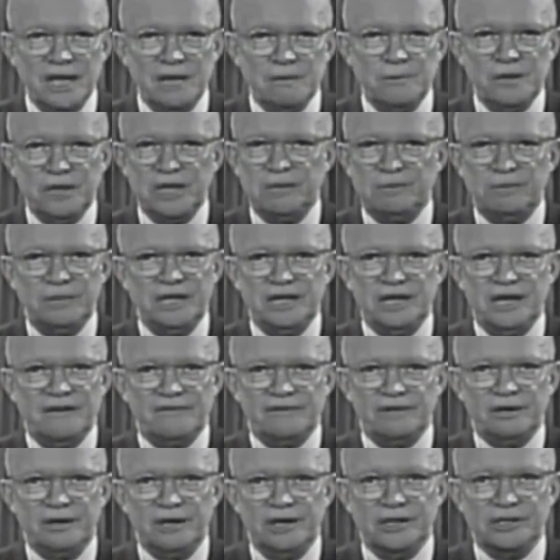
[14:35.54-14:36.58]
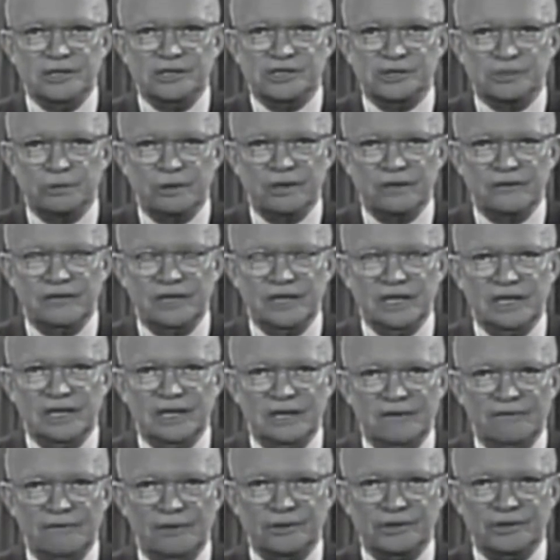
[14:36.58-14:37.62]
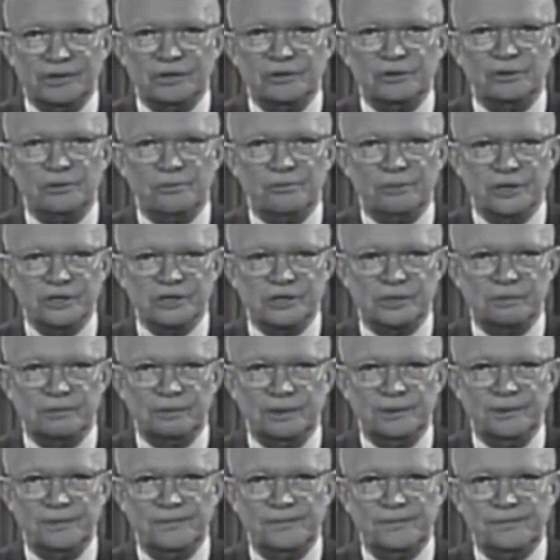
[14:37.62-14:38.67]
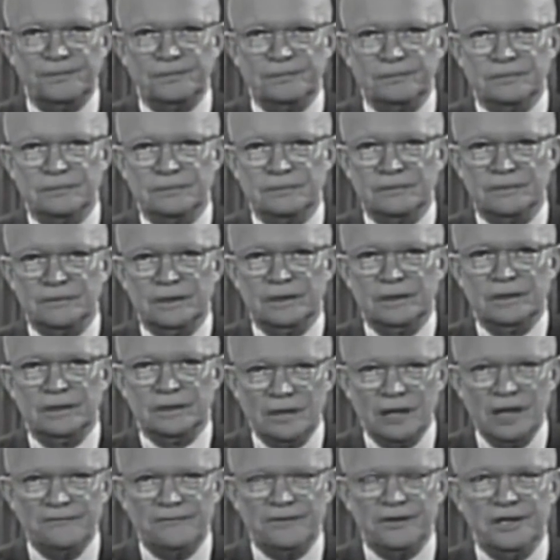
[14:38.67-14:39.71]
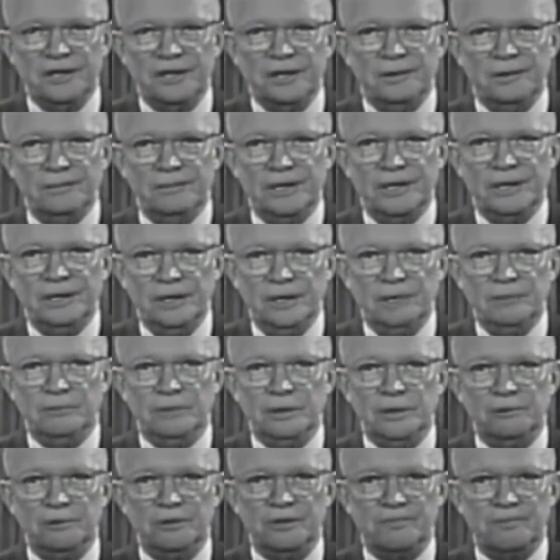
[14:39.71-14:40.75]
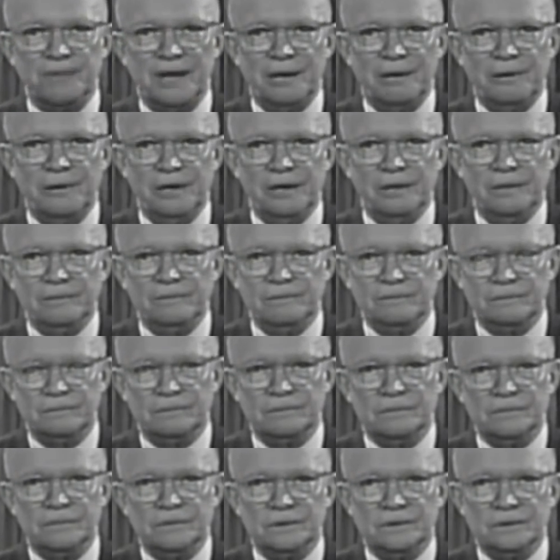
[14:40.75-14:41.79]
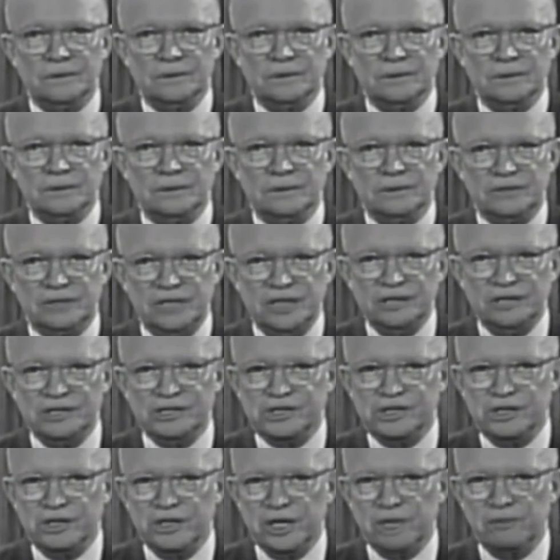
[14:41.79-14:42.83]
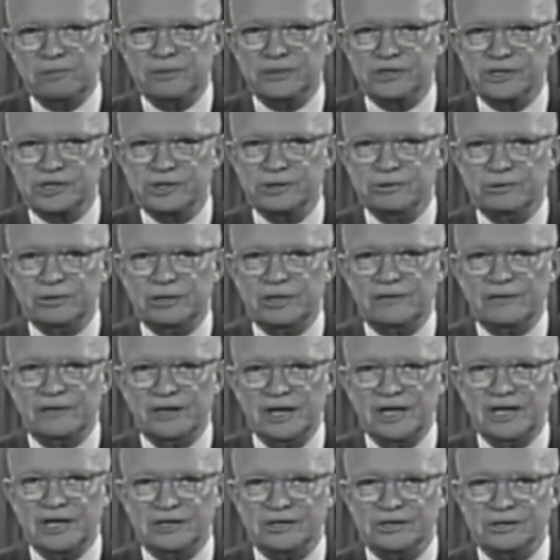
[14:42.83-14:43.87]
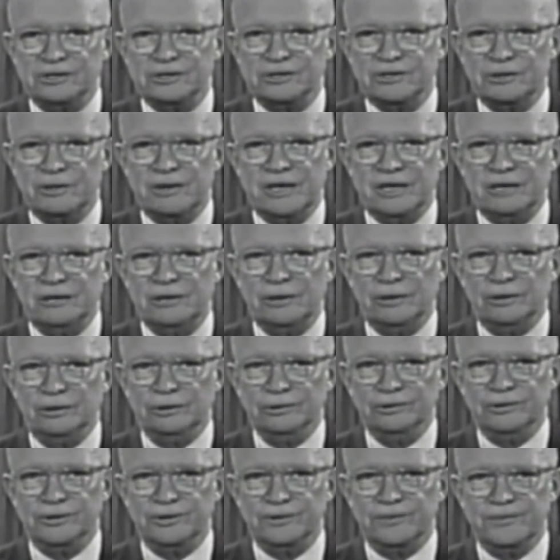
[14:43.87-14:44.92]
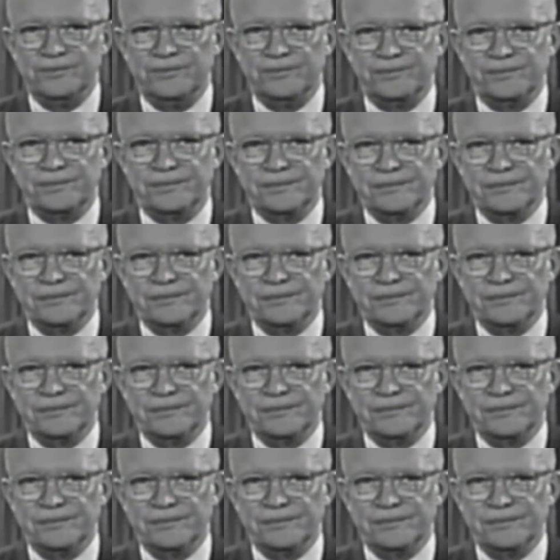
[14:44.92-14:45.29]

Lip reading: May we be ever unswerving in devotion to principle, confident but humble with power, diligent in pursuit of the nation's great goals.